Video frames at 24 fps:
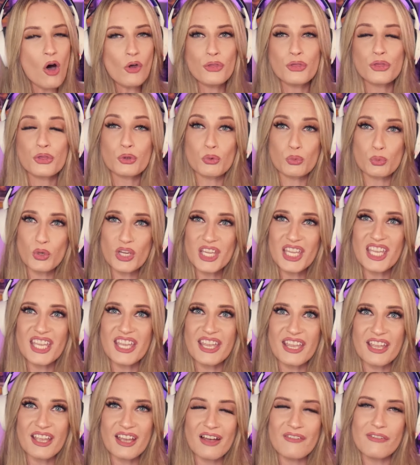all
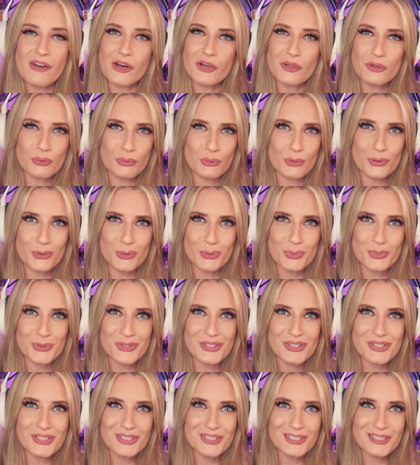three of our
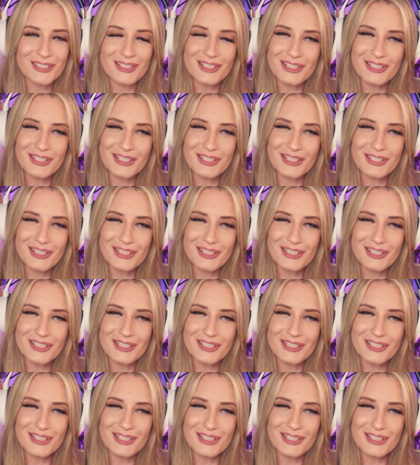groups